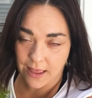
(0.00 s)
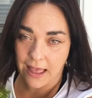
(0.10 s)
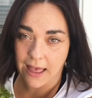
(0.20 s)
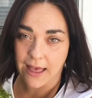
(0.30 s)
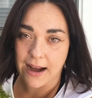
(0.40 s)

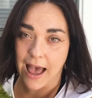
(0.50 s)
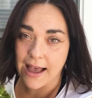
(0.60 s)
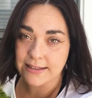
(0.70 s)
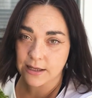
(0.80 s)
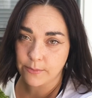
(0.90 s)
and
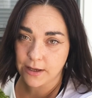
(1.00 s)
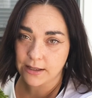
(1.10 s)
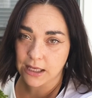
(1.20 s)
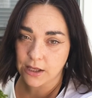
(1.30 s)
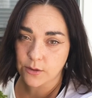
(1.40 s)
I
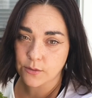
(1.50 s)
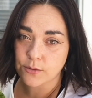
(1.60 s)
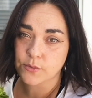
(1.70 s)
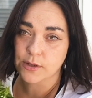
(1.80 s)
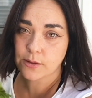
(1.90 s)
typically
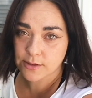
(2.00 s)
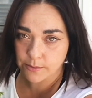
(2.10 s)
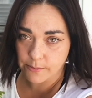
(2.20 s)
use reusable